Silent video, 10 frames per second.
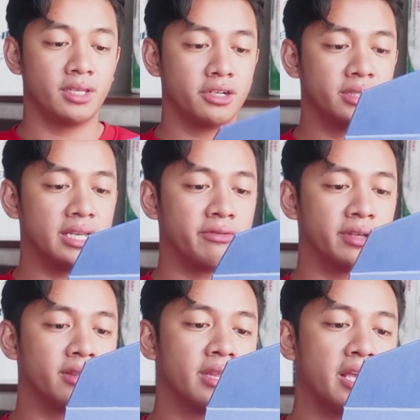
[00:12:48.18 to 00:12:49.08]
Dear
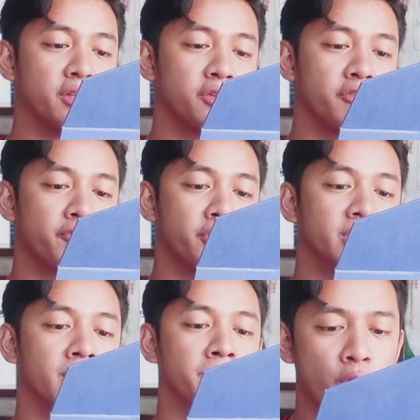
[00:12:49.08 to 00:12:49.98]
David, thank you for
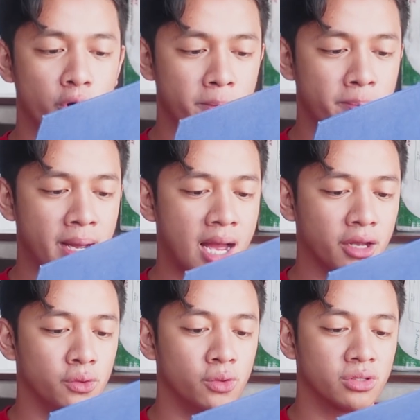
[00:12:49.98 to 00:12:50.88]
the
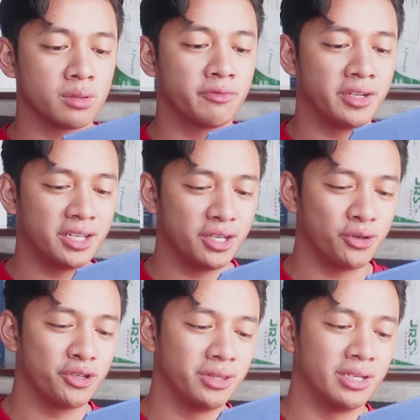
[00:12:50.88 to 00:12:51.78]
4-pack YouTube
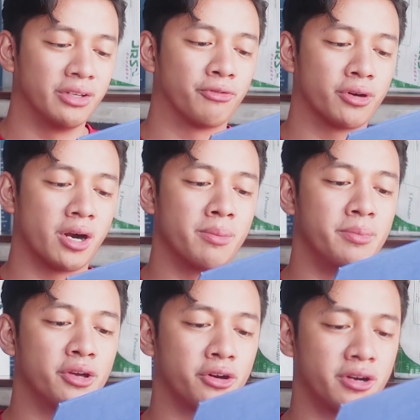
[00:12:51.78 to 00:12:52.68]
video you did for our
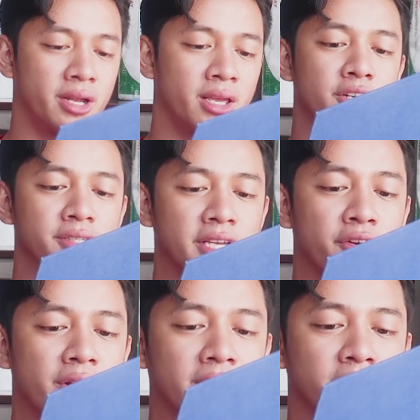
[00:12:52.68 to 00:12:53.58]
Biore. Here's a
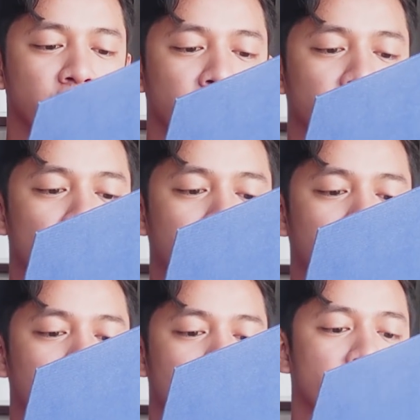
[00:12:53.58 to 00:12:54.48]
gratitude
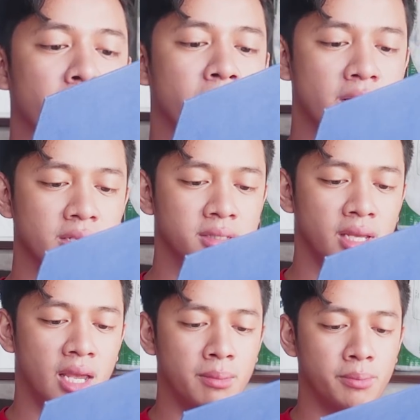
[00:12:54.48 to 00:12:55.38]
token from us
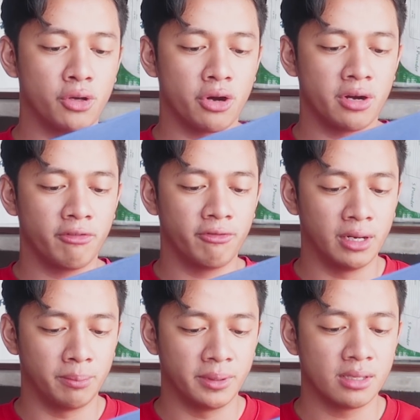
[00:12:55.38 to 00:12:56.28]
and Biore
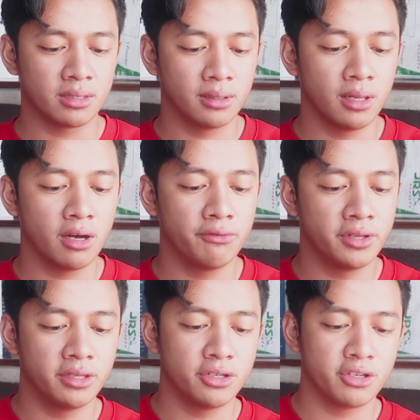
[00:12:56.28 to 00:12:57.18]
Philippines.
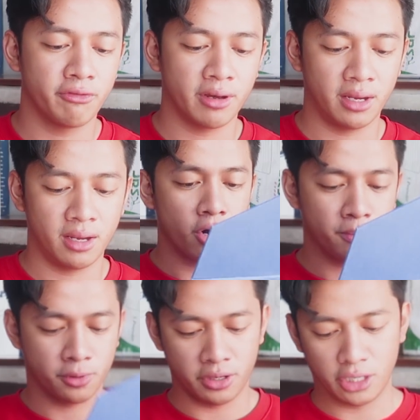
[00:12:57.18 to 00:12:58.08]
Love the Digify
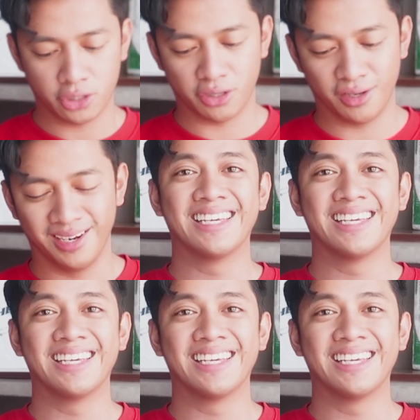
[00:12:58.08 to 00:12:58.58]
Corporation.